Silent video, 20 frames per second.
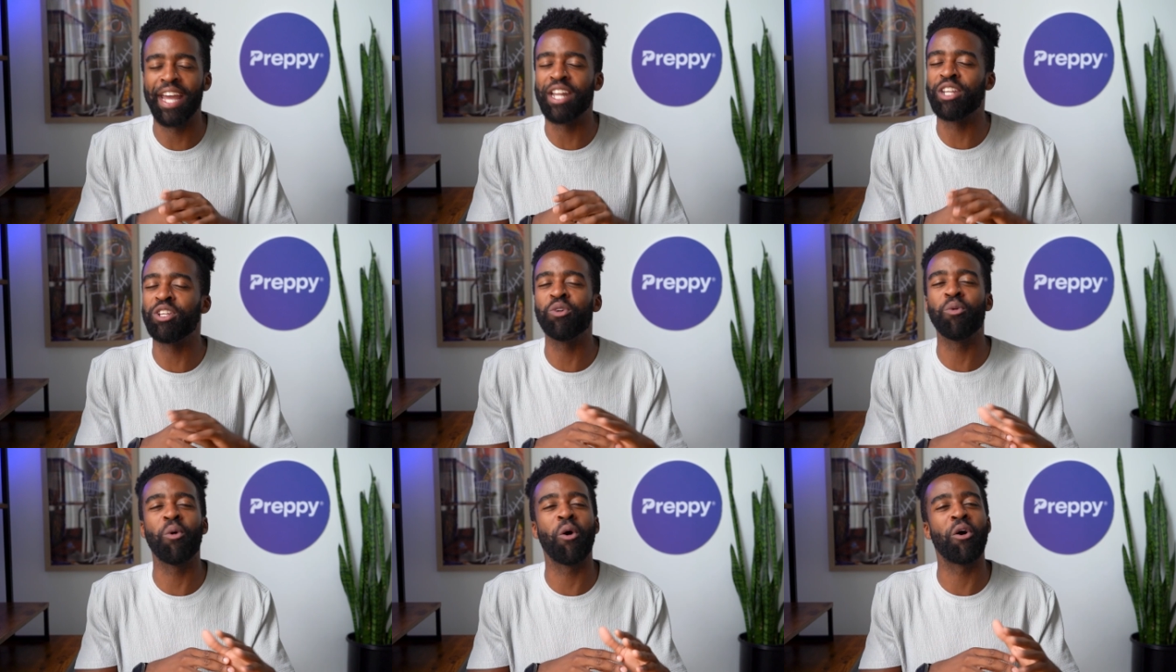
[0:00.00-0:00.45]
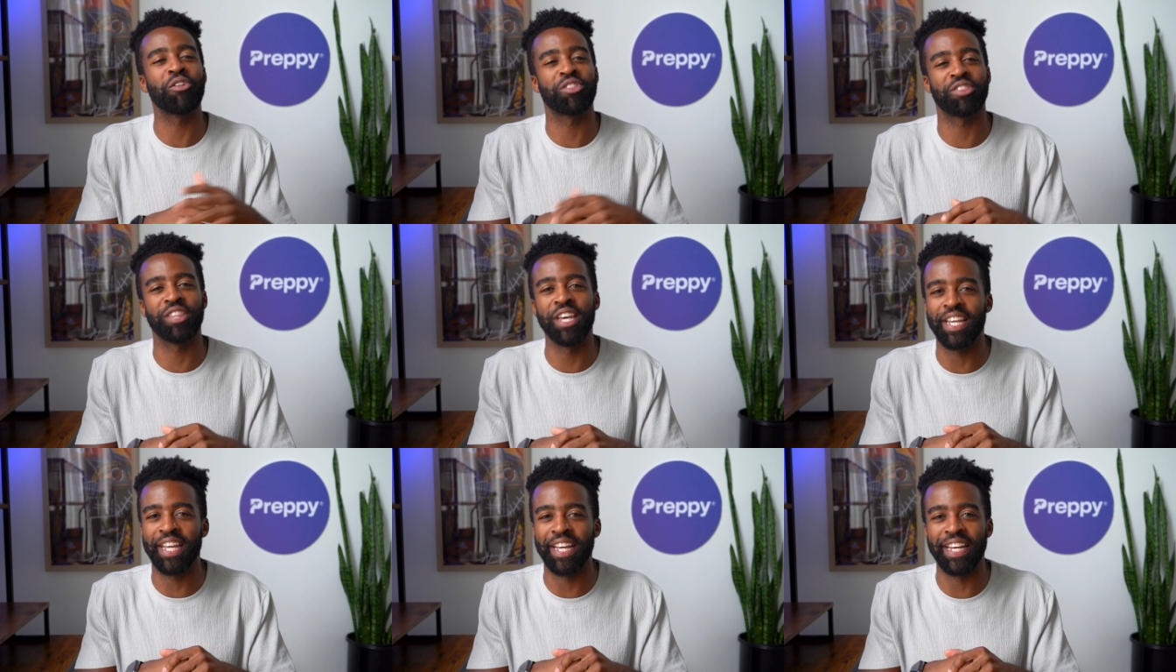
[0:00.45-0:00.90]
and you are
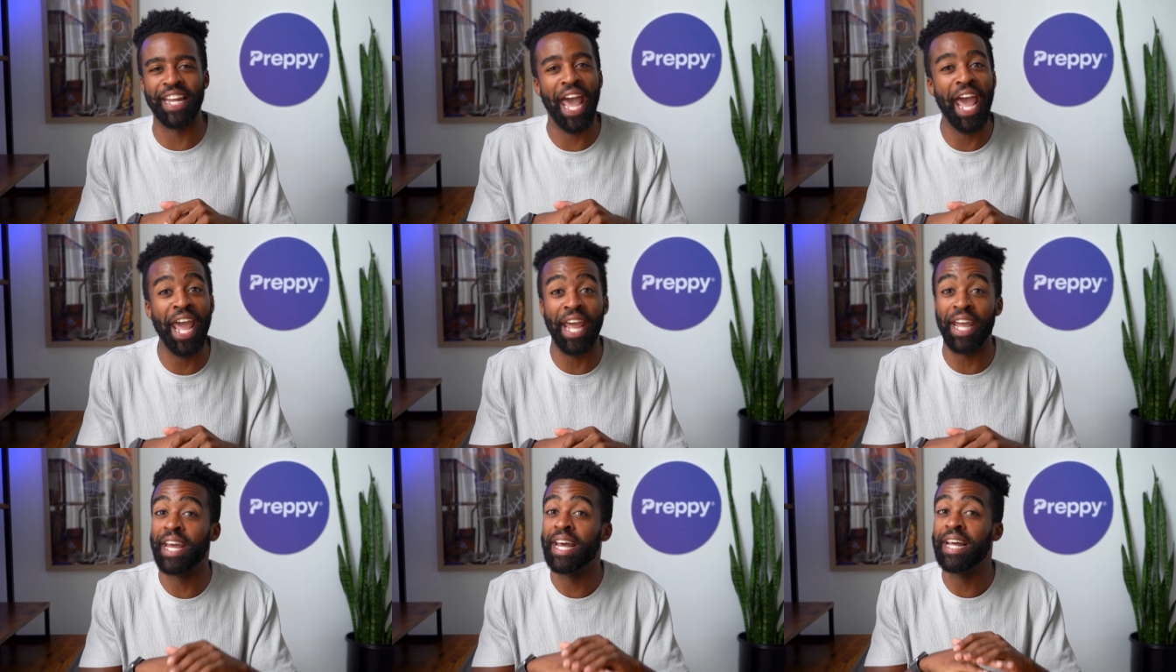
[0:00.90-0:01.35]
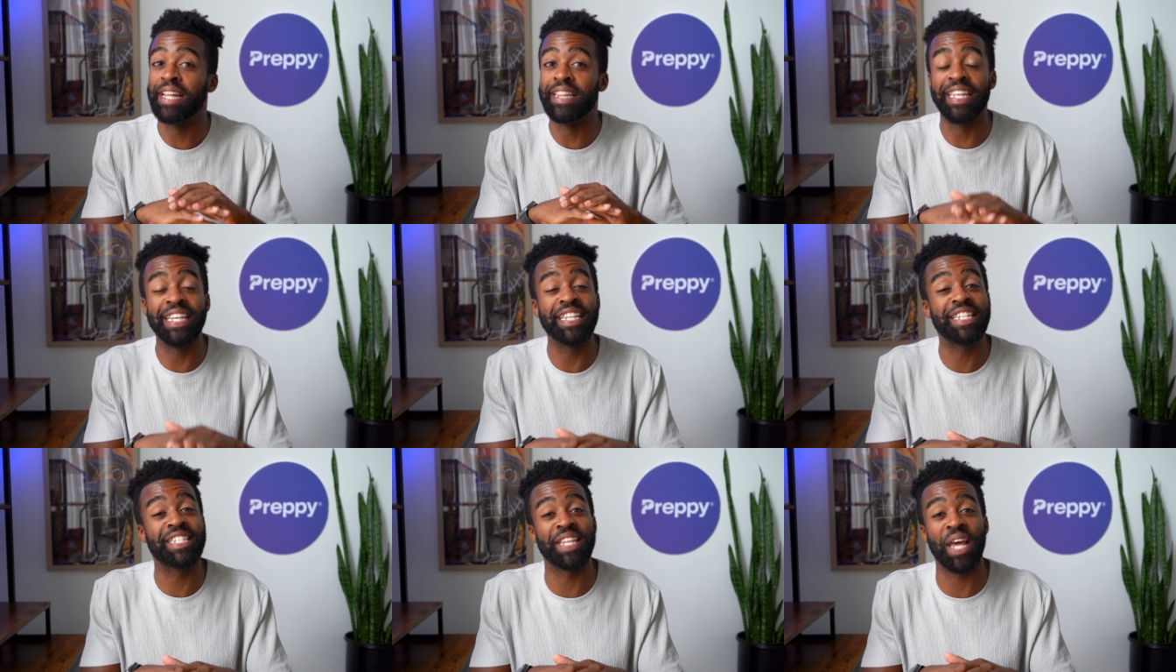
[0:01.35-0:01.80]
thinking, hey,
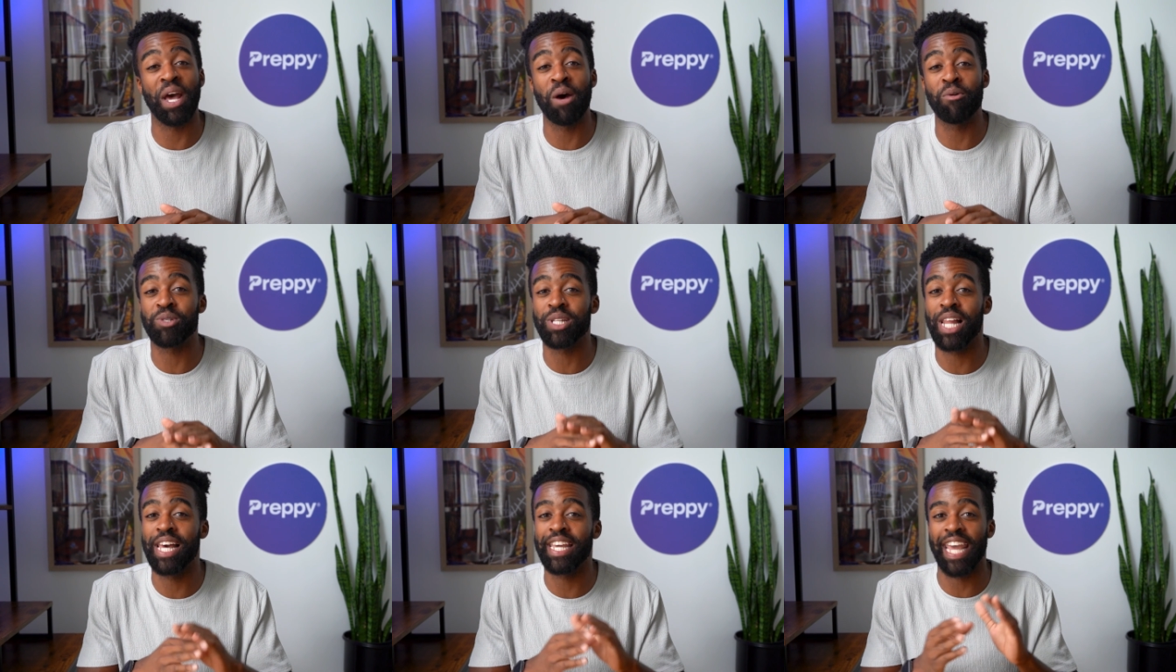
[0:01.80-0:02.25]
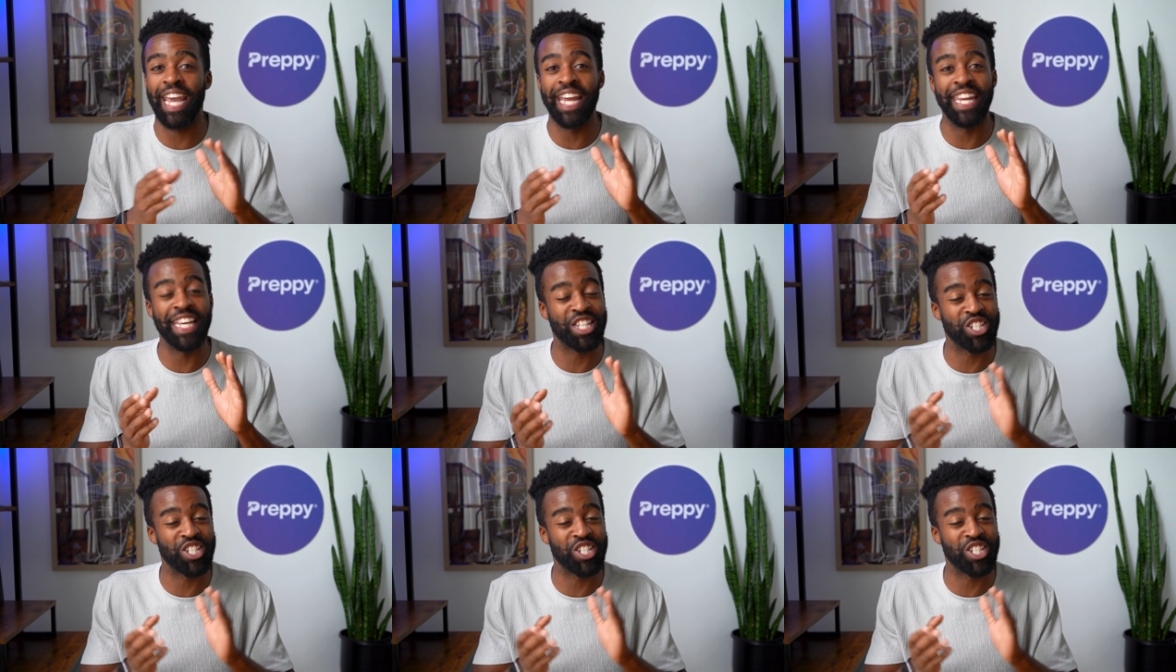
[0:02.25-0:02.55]
this sounds like an